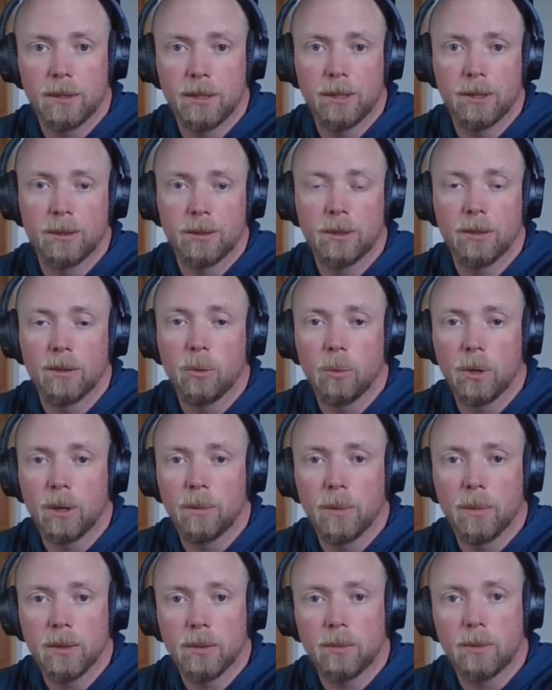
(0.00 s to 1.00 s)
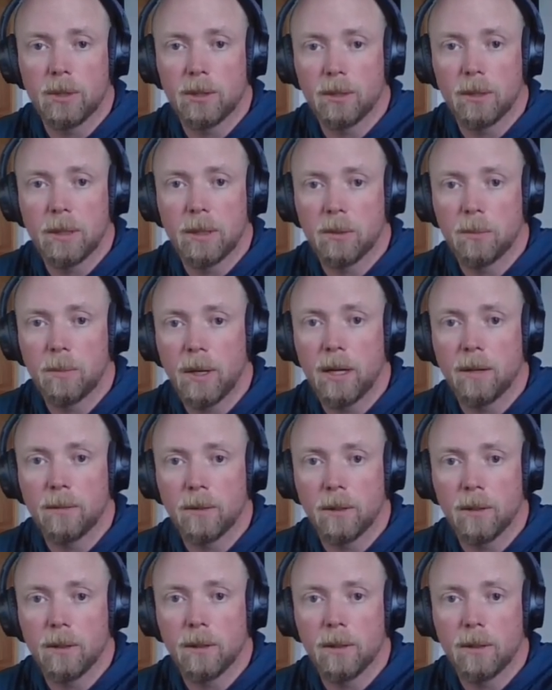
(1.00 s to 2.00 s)
you know, during the winter months, we still have to pay
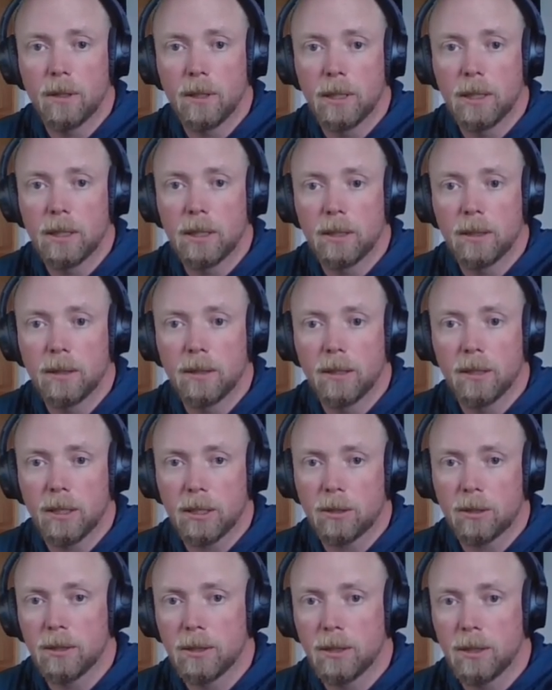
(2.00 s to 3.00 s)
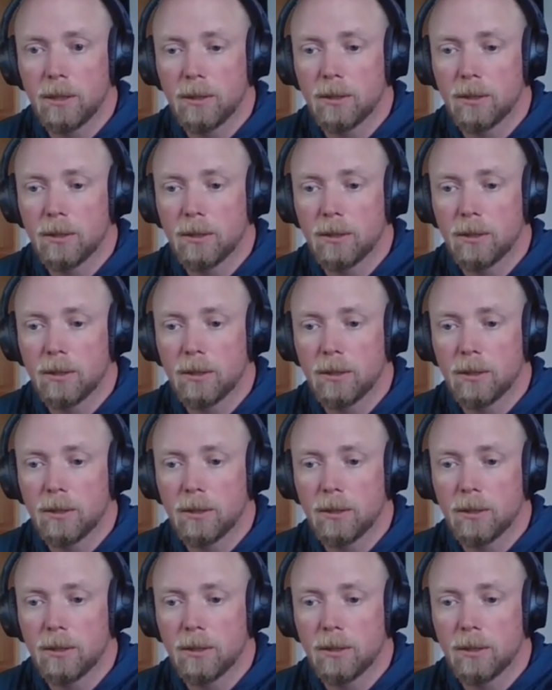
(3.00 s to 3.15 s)
for uh, electricity.